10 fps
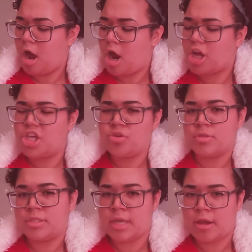"Are you
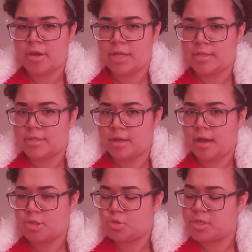daring to
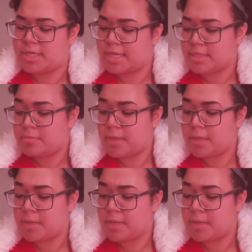contradict